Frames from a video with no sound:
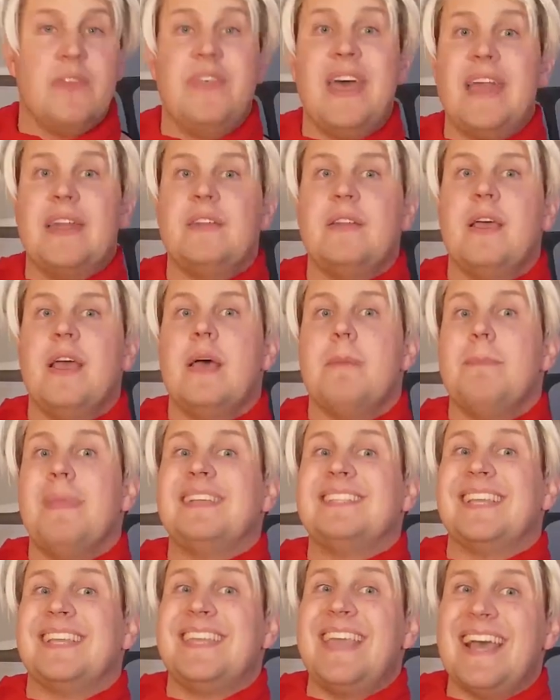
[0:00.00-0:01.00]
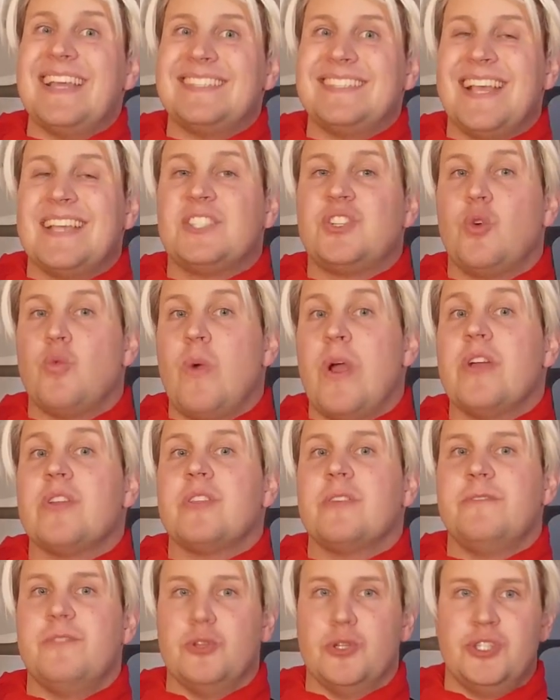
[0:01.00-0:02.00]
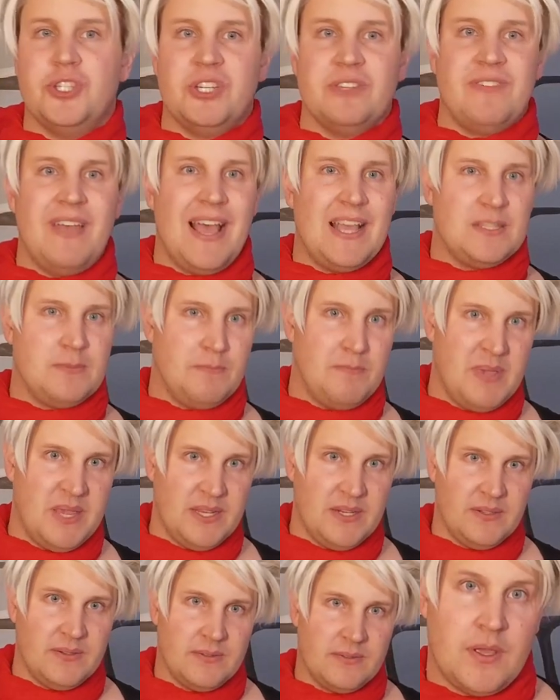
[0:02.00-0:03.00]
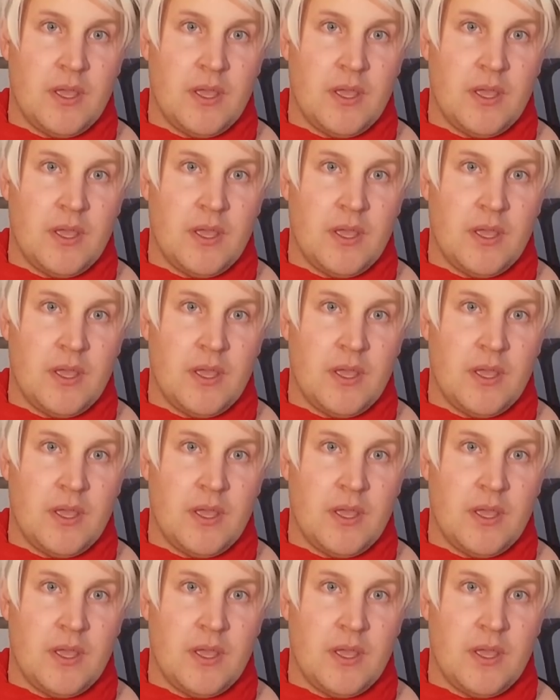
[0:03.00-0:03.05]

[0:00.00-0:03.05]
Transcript: then makes a guess as to where the fugitive has been.